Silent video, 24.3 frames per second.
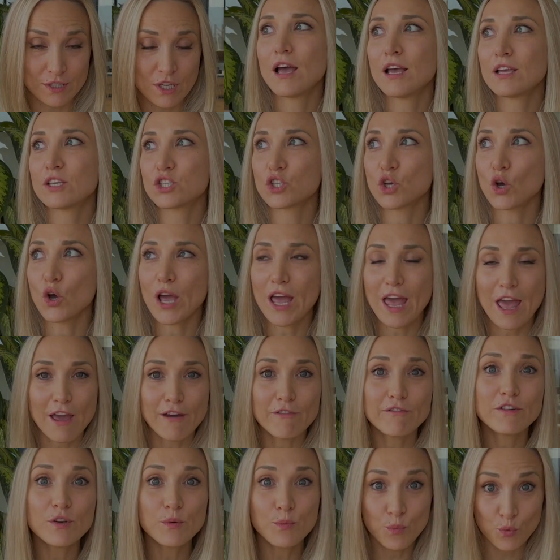So
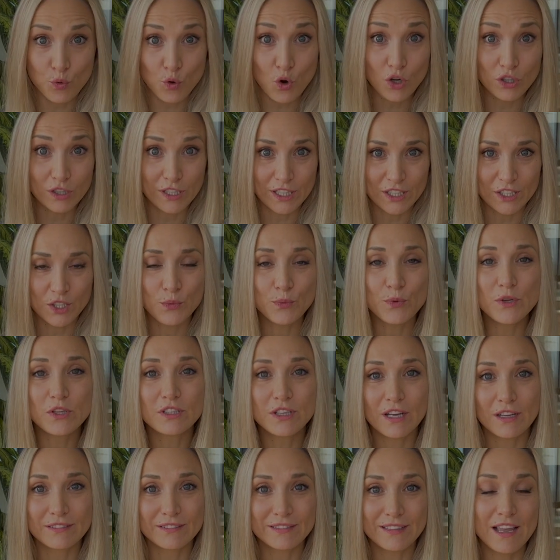every product will
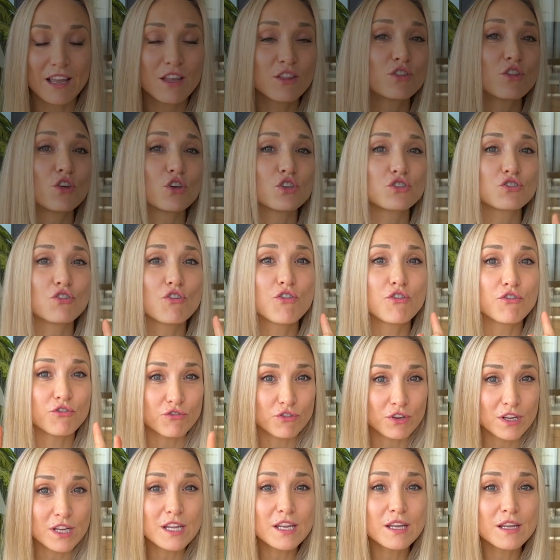contain those
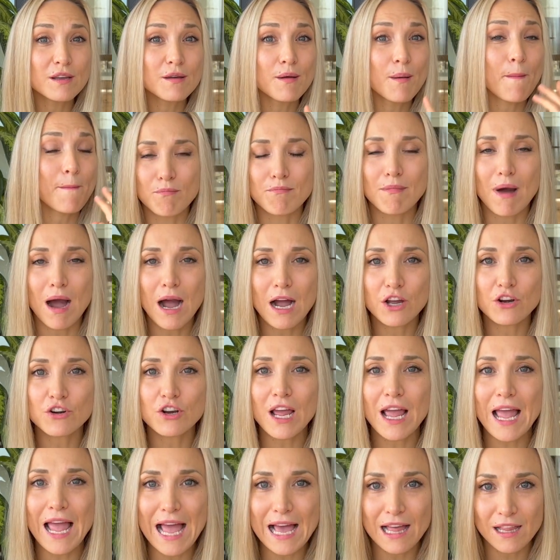three
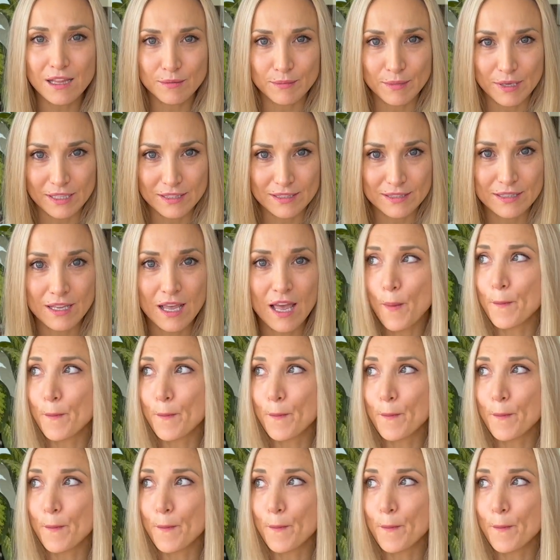macroelements.